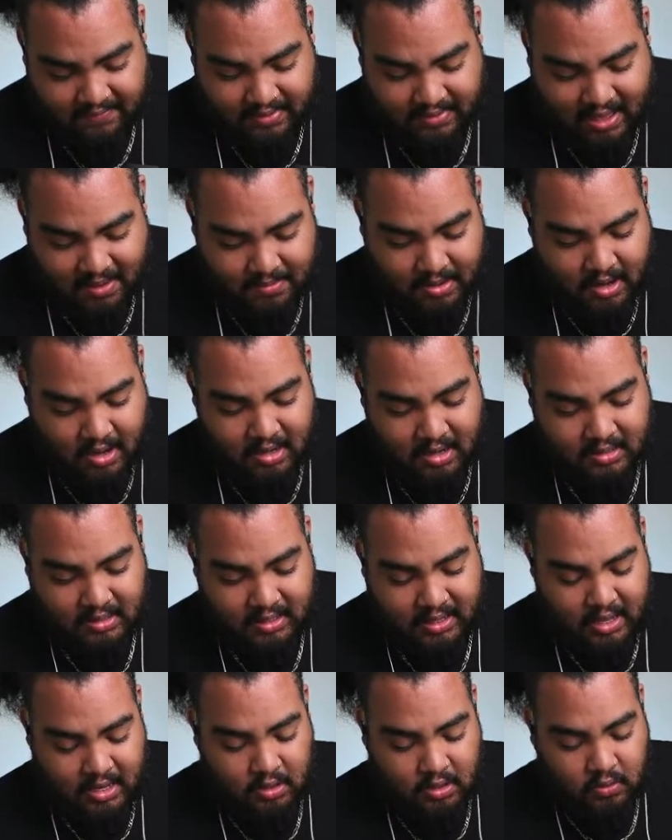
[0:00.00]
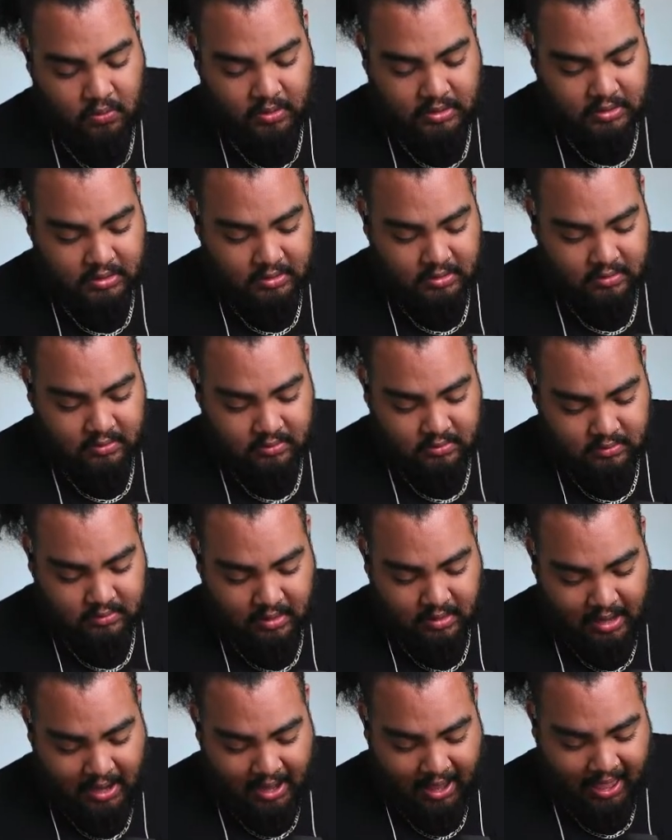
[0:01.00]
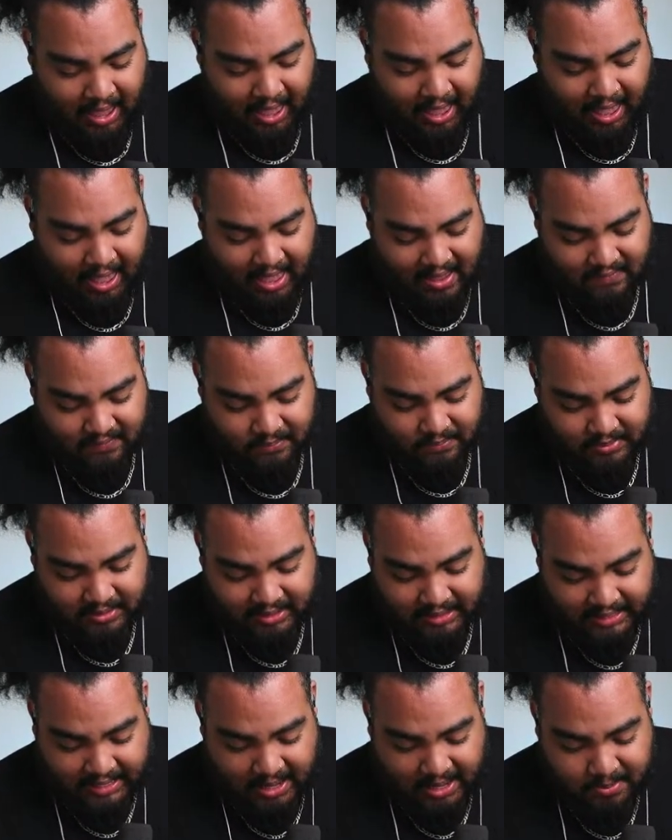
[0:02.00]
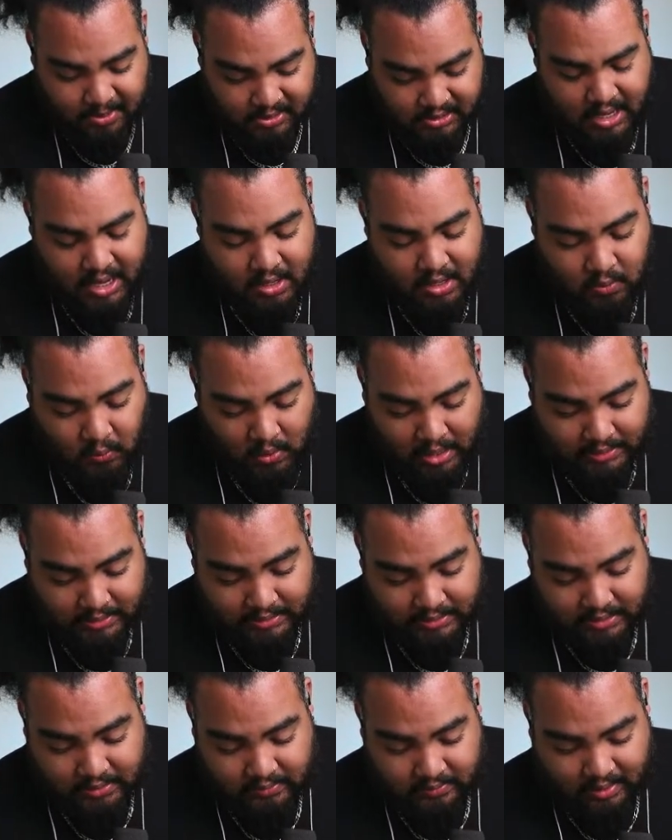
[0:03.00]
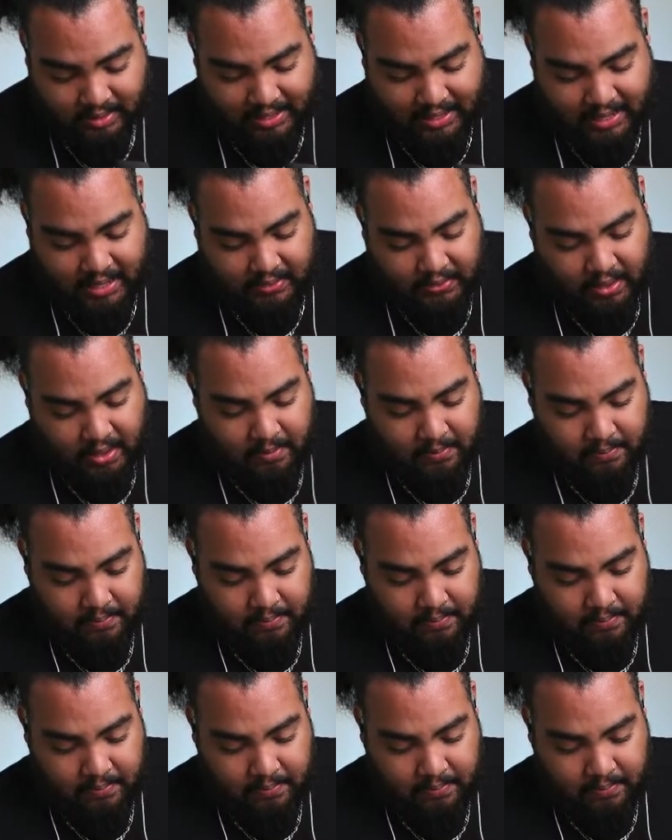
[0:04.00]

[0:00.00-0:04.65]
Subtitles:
McConkey and Quinton. I have Malik Neighbors and Wandale. I hate that.